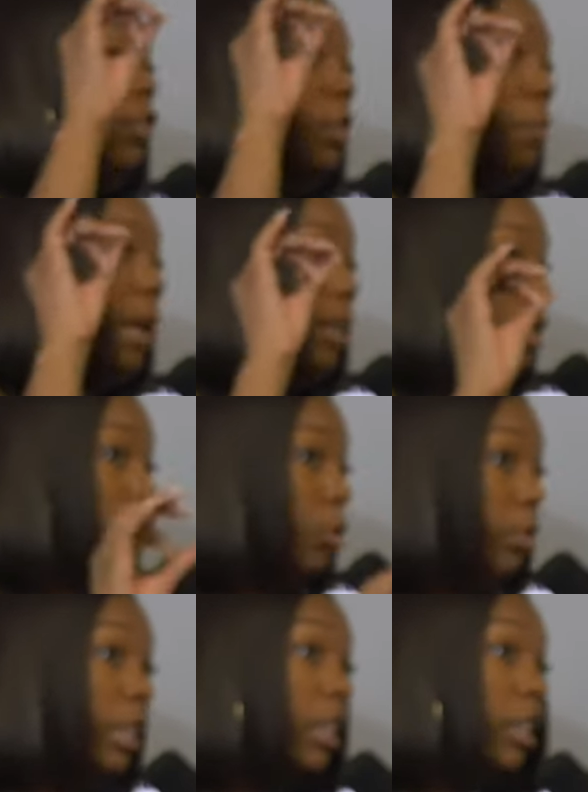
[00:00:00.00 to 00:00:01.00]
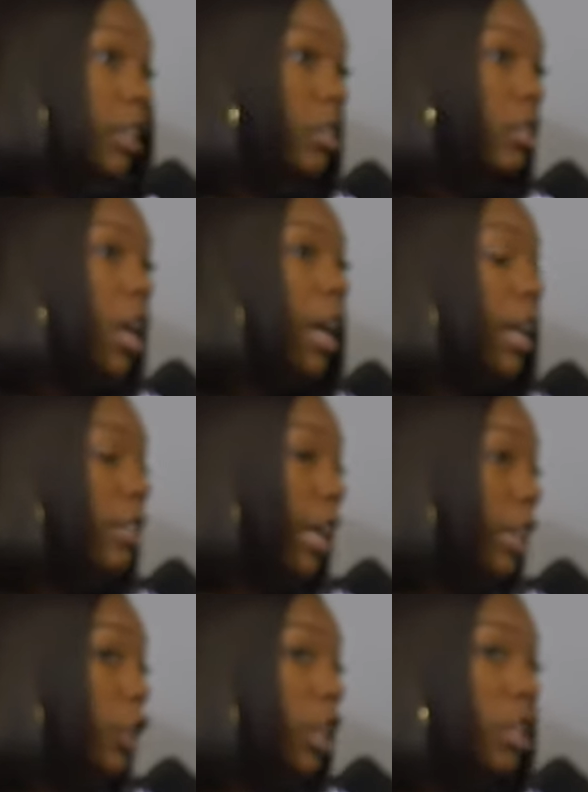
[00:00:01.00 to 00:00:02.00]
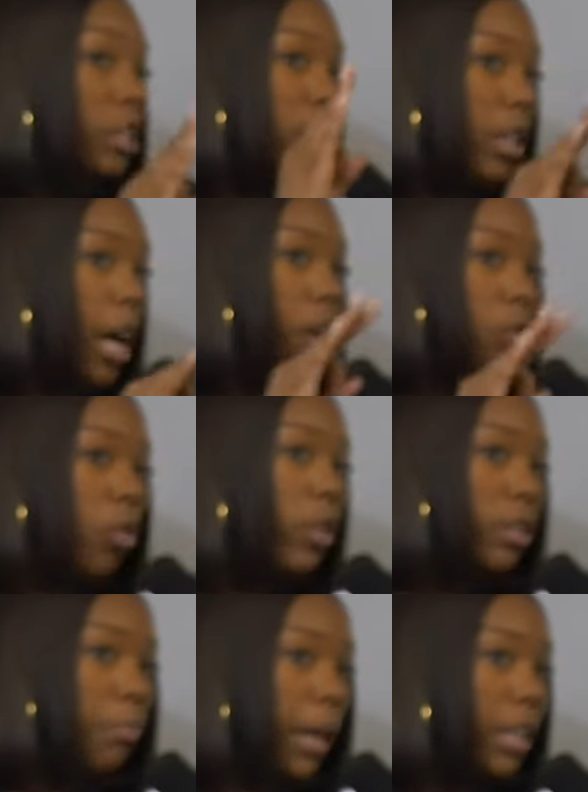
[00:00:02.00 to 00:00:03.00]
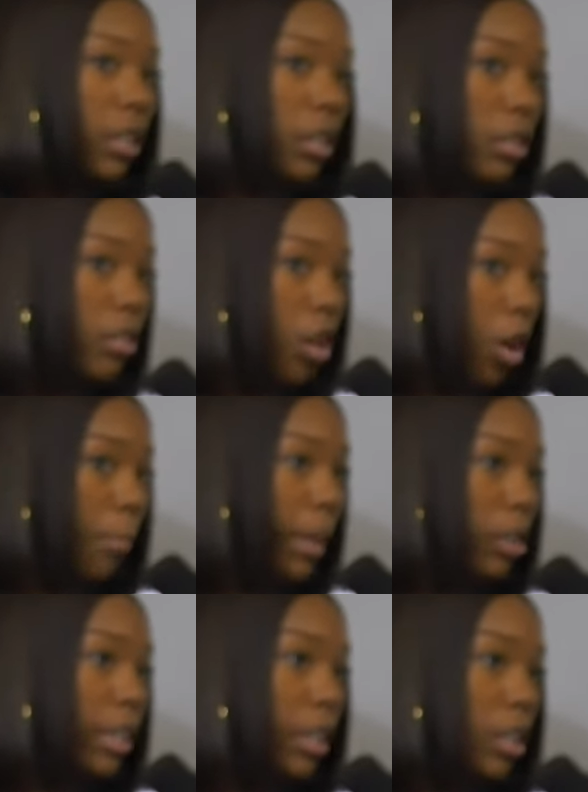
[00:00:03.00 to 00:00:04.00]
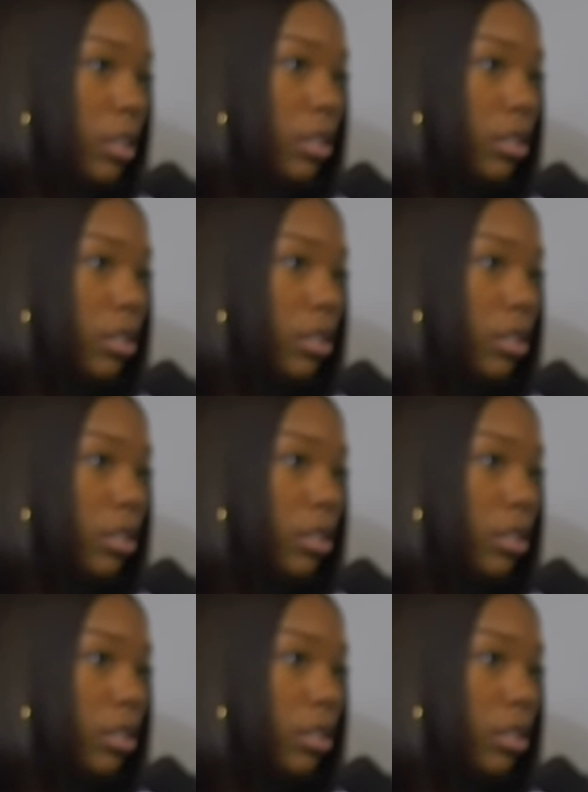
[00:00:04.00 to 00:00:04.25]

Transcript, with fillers: for the past three years, because and that shit is not on my on my credit.